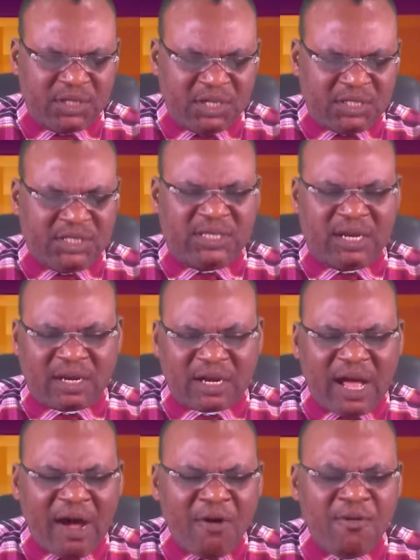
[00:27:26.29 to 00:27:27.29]
It is a
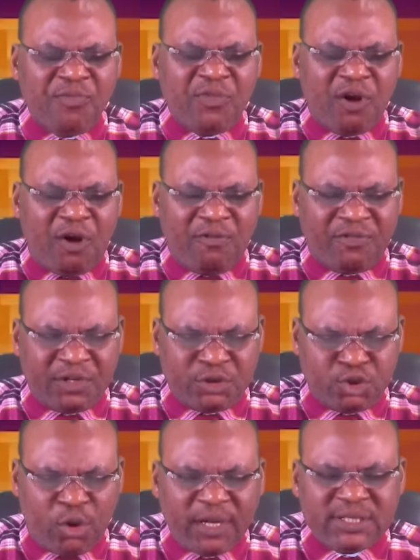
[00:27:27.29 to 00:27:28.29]
crown of
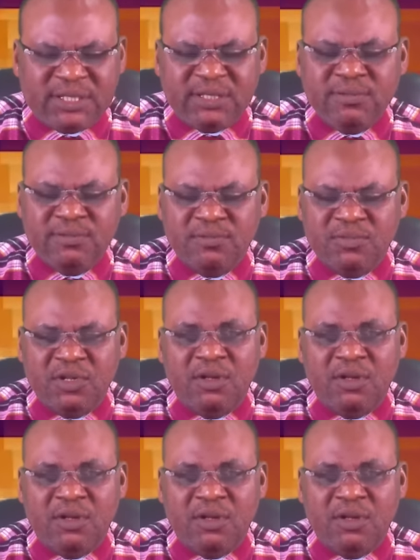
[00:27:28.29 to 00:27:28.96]
rejoicing.